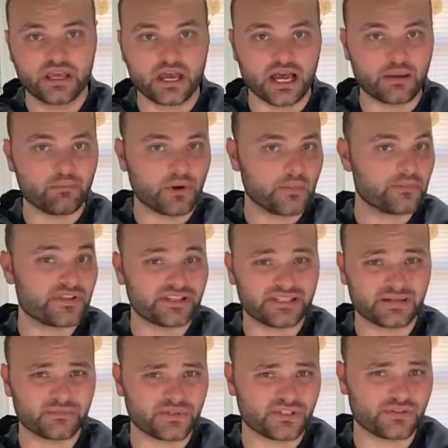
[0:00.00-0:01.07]
I bumped the
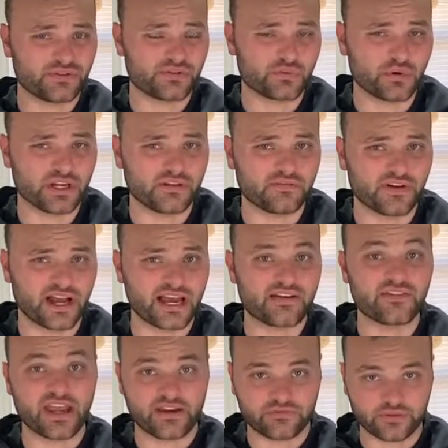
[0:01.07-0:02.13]
temp to
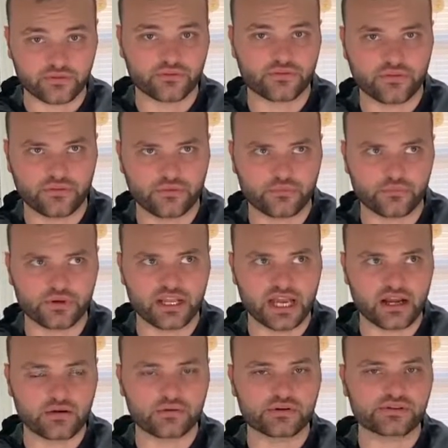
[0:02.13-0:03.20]
225 after 3
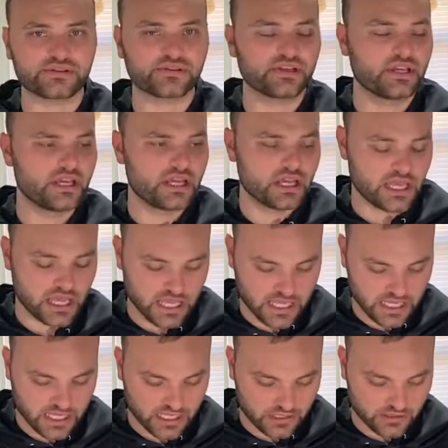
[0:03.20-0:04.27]
hours
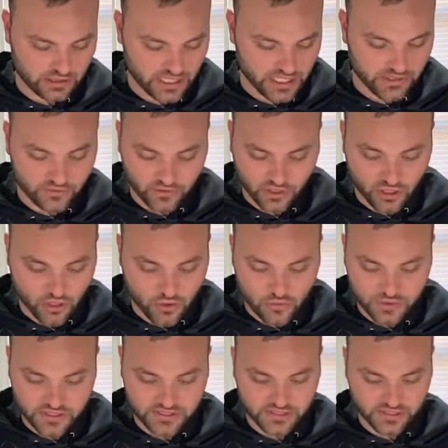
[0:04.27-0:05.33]
and let it go
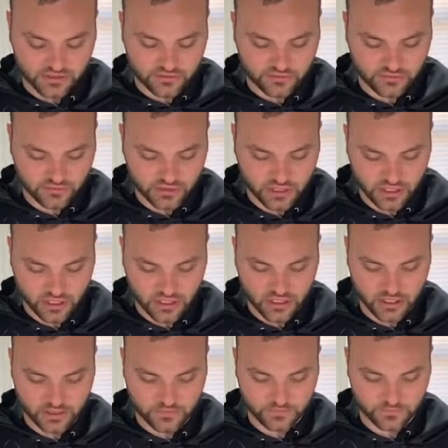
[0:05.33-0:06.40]

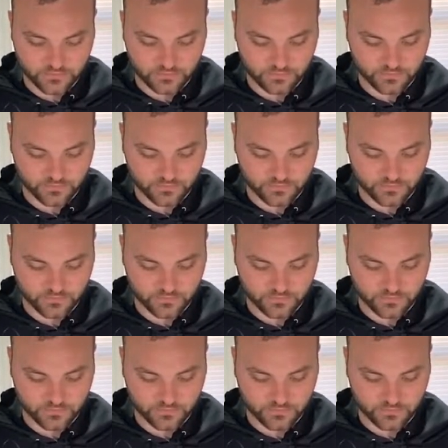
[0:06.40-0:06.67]
until